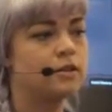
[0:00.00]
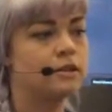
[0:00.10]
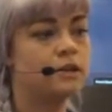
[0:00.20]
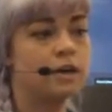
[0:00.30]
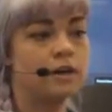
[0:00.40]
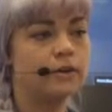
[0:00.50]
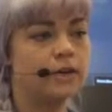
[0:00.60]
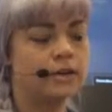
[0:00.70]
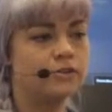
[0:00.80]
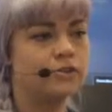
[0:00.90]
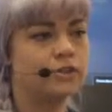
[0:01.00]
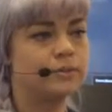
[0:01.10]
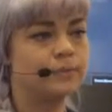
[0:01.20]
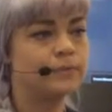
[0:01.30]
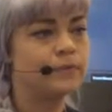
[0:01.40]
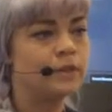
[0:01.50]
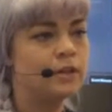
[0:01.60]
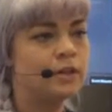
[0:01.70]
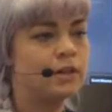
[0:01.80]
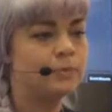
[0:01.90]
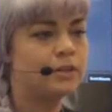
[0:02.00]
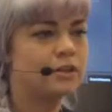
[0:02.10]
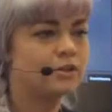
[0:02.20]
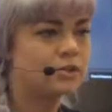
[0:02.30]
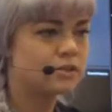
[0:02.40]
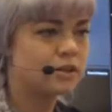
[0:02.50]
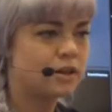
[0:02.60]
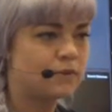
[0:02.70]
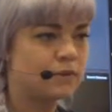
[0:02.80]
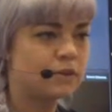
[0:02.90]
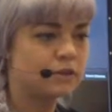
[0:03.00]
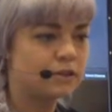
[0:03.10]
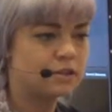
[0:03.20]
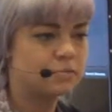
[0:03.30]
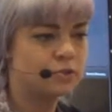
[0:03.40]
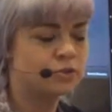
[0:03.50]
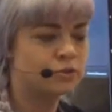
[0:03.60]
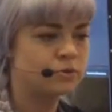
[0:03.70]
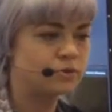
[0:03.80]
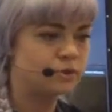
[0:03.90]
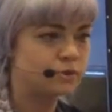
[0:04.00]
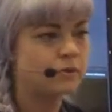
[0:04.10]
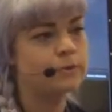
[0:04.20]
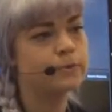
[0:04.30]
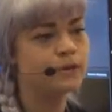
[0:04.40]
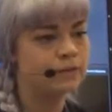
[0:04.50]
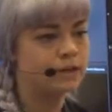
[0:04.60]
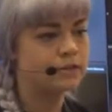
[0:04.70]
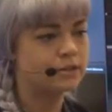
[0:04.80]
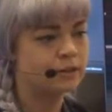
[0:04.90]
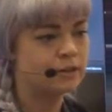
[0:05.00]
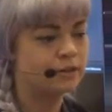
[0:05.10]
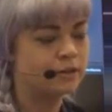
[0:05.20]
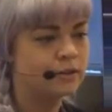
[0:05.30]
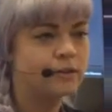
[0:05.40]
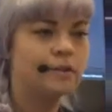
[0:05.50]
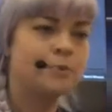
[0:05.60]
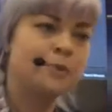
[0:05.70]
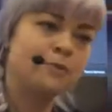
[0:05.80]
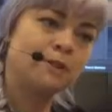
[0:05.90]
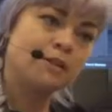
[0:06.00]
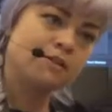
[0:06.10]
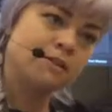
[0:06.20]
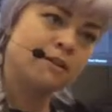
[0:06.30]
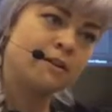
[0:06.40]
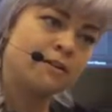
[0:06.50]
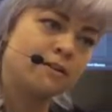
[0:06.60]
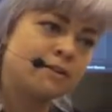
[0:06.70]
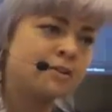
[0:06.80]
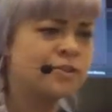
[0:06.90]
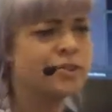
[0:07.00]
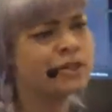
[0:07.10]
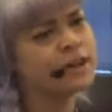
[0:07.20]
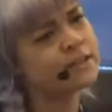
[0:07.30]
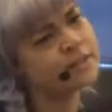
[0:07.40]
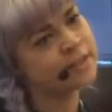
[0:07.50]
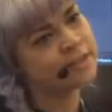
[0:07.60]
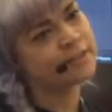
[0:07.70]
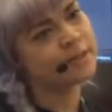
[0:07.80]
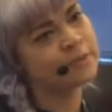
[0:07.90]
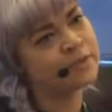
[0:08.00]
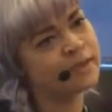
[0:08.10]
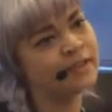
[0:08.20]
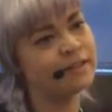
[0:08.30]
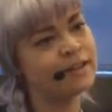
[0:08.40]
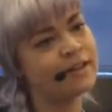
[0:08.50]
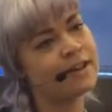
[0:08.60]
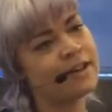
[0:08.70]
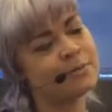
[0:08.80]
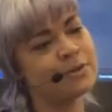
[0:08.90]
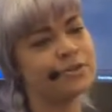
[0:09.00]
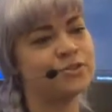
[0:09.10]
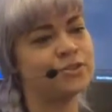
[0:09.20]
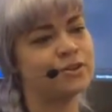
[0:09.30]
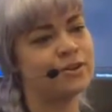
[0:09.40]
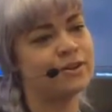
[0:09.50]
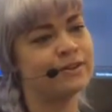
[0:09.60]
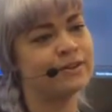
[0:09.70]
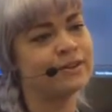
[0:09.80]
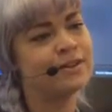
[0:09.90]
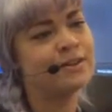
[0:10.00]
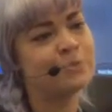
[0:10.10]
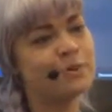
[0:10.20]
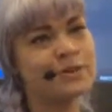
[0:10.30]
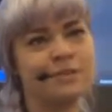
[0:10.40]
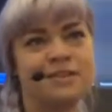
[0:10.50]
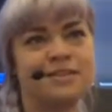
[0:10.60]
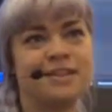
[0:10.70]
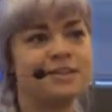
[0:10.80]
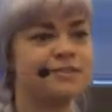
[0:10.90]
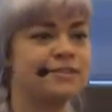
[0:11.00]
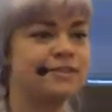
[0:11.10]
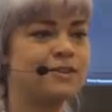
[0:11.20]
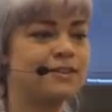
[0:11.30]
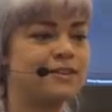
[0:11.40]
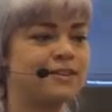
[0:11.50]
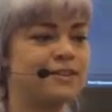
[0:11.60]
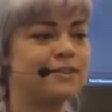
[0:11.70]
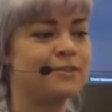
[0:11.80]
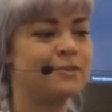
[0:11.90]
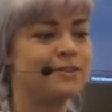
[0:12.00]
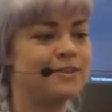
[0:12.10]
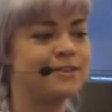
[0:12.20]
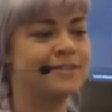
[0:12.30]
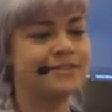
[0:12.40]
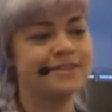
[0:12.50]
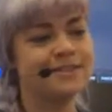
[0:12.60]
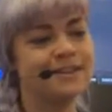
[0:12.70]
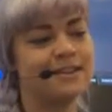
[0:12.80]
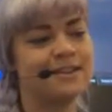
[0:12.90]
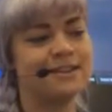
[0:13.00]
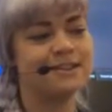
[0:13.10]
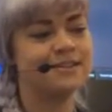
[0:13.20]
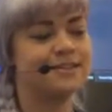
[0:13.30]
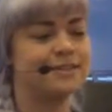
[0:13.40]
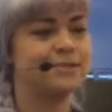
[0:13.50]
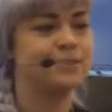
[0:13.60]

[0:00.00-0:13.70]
the car engine, and we can just have a look at these modules and what have I done? What have I done? Did you guys see something? I'm not sure. One of these sounds is not like the other ones. I think it's this